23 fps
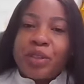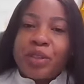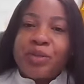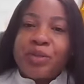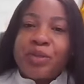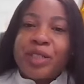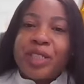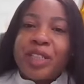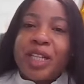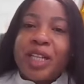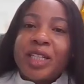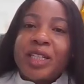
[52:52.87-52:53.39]
the
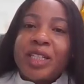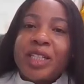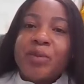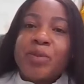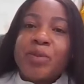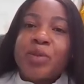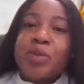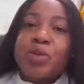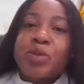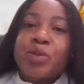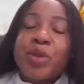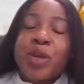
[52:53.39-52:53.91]
research team
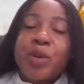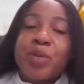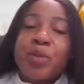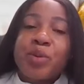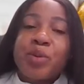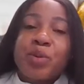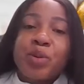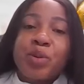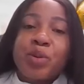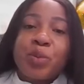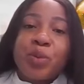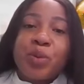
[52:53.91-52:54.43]
is also
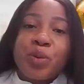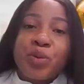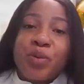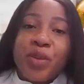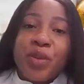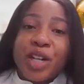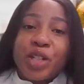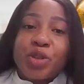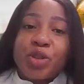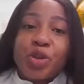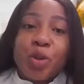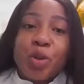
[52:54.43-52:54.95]
able to
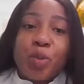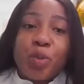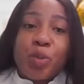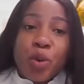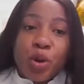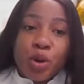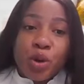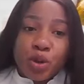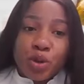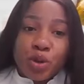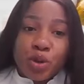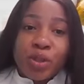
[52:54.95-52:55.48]
provide
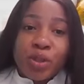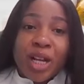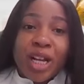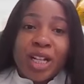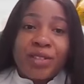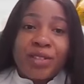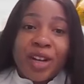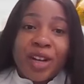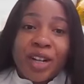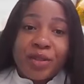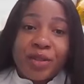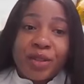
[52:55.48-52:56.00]
support to the
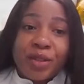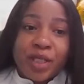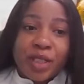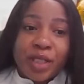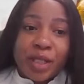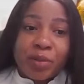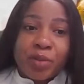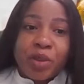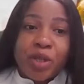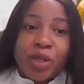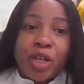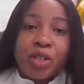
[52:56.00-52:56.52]
advisory
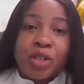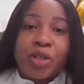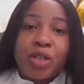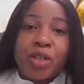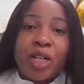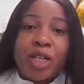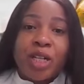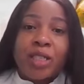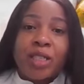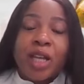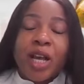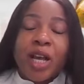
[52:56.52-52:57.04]
team to ensure
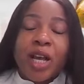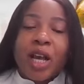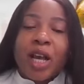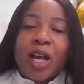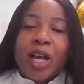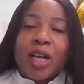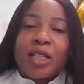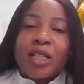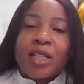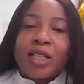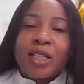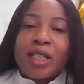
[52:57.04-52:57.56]
that
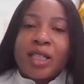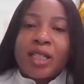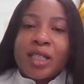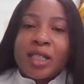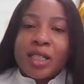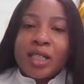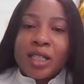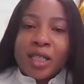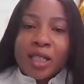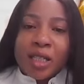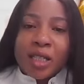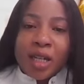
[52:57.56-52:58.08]

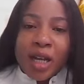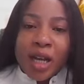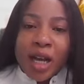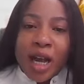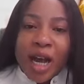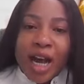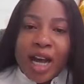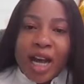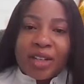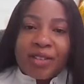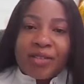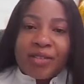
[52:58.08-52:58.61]
the
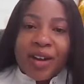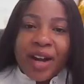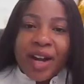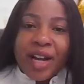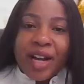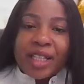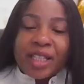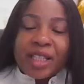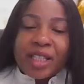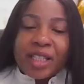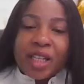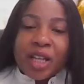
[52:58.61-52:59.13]

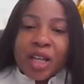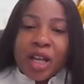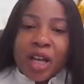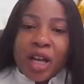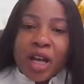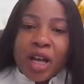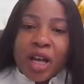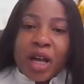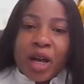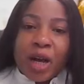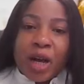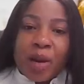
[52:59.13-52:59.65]
advice
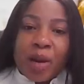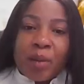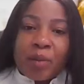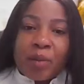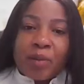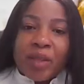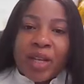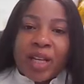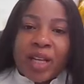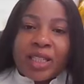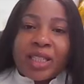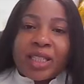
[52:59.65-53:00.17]

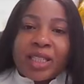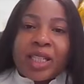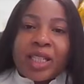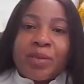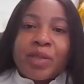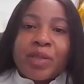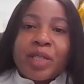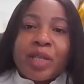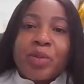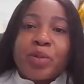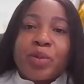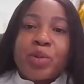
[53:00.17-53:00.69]
that the
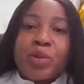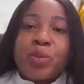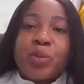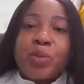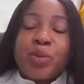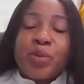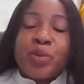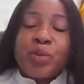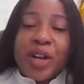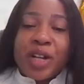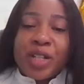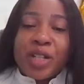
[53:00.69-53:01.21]
team is able to
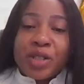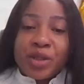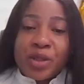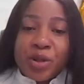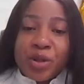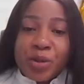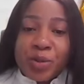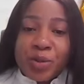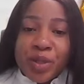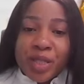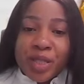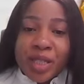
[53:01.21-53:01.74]
provide to
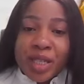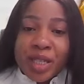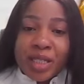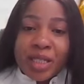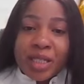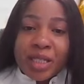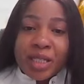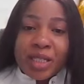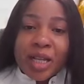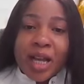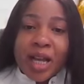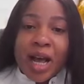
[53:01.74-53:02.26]
your
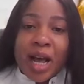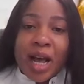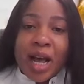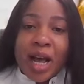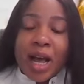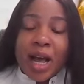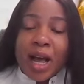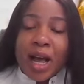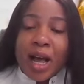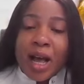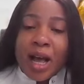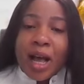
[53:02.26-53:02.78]
businesses
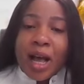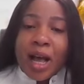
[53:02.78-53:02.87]
are